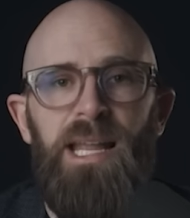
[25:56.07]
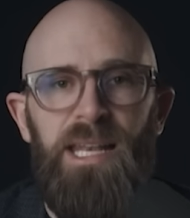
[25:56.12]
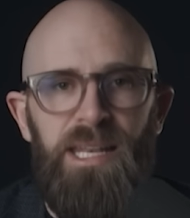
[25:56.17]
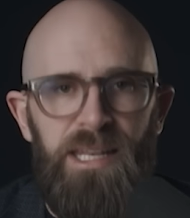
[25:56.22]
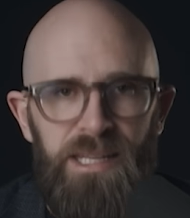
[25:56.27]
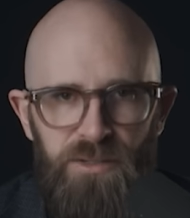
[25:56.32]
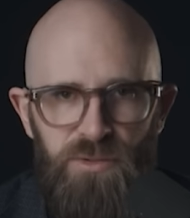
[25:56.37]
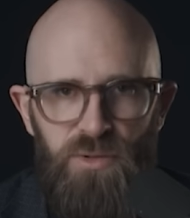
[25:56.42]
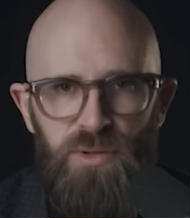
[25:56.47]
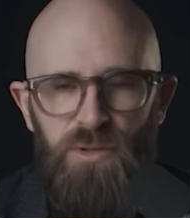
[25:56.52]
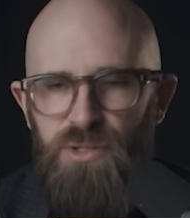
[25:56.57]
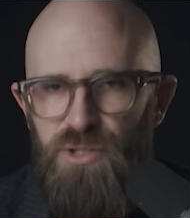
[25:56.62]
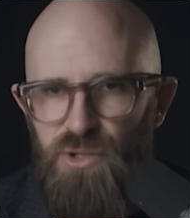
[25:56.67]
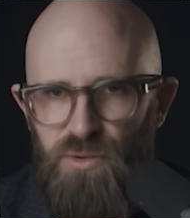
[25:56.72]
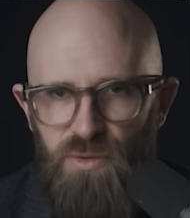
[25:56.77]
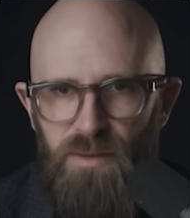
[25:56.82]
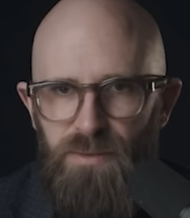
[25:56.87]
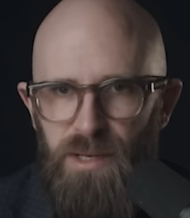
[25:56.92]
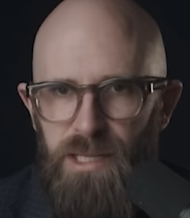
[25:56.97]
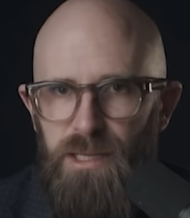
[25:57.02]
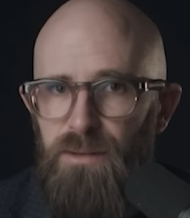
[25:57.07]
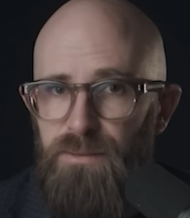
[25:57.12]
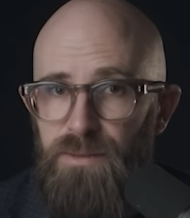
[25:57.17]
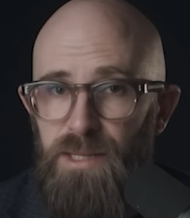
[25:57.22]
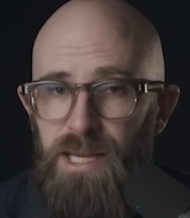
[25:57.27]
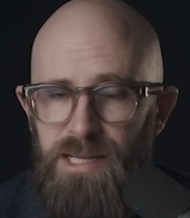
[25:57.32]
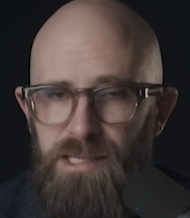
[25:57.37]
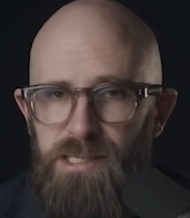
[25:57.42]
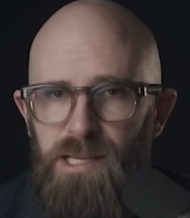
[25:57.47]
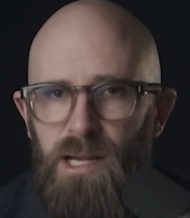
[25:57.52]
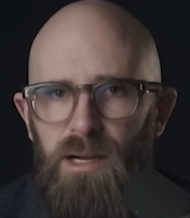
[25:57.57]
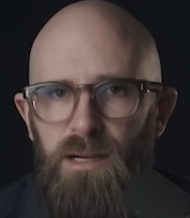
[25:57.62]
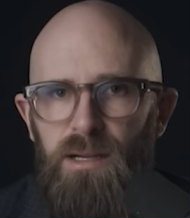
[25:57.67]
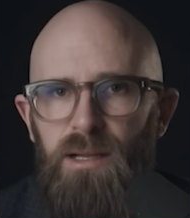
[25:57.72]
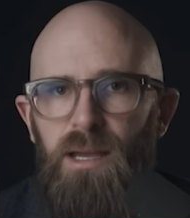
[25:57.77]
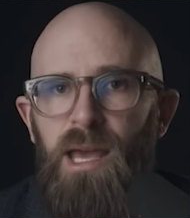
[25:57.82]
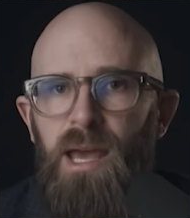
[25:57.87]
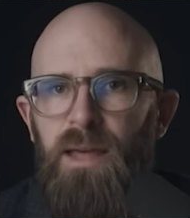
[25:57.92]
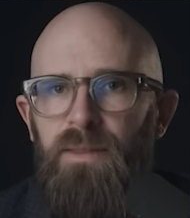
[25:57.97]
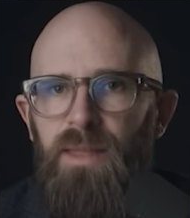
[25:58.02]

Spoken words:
a literal shriveling of their tongue,